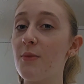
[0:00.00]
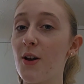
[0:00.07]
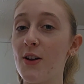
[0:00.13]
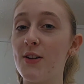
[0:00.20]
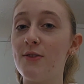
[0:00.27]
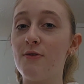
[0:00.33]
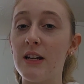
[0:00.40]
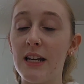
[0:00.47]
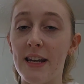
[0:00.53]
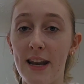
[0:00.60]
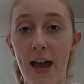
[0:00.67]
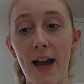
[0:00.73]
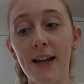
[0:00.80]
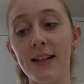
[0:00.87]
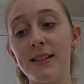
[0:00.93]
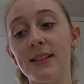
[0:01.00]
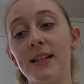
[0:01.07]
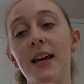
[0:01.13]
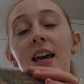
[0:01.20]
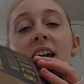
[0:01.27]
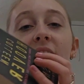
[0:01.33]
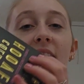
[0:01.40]
going to read next
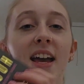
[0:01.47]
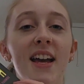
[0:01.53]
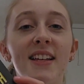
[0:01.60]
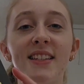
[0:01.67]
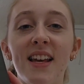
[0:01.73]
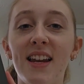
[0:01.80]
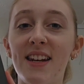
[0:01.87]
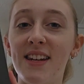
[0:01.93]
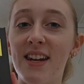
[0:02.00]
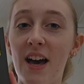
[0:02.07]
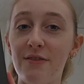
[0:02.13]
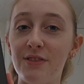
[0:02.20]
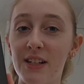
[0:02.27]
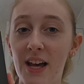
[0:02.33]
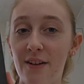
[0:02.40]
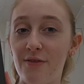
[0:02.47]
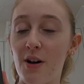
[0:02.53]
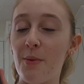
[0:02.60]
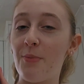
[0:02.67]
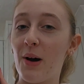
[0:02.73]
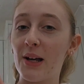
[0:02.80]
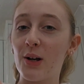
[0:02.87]
is Never
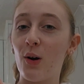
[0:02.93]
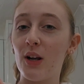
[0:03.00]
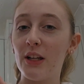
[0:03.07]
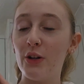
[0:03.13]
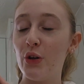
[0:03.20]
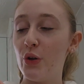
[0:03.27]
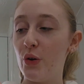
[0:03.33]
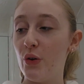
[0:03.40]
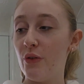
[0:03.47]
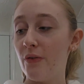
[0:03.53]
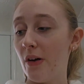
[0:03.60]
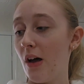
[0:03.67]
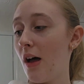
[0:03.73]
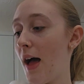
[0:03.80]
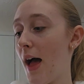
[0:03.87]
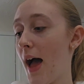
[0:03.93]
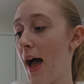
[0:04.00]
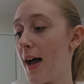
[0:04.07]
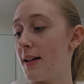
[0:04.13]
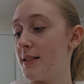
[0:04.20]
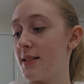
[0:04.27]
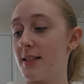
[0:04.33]
Never by Colleen Hoover
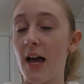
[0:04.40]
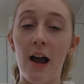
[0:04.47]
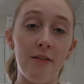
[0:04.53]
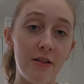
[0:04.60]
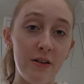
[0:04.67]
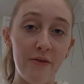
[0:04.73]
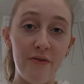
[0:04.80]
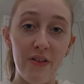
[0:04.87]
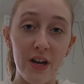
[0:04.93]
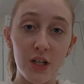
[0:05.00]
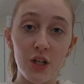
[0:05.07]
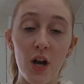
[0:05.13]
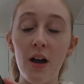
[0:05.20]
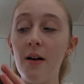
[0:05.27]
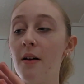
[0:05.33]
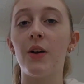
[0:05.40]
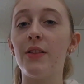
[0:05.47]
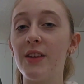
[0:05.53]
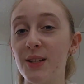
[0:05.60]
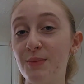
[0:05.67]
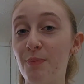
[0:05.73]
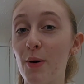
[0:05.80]
and Taryn Fisher. So
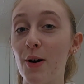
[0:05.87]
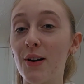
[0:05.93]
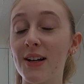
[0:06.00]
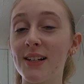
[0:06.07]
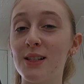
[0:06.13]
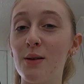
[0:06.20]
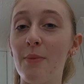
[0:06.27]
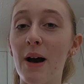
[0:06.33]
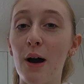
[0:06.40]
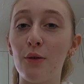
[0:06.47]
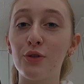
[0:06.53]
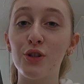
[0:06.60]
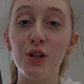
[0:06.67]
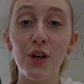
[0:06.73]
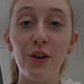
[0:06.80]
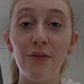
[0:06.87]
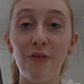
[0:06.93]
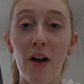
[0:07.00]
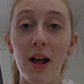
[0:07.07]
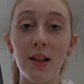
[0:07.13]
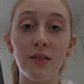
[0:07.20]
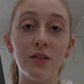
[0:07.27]
this book is about 2
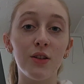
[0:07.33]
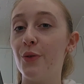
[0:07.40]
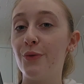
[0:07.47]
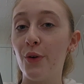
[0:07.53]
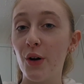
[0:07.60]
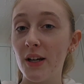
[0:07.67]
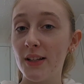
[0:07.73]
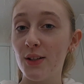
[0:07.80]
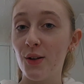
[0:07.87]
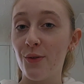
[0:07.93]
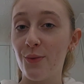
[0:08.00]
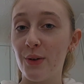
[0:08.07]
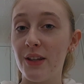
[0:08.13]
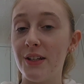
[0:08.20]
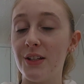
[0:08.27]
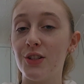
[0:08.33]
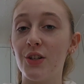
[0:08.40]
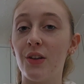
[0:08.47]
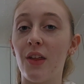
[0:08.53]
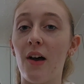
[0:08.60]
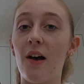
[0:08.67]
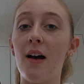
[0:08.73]
friends who fall in love with each
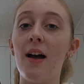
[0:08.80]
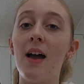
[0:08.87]
other,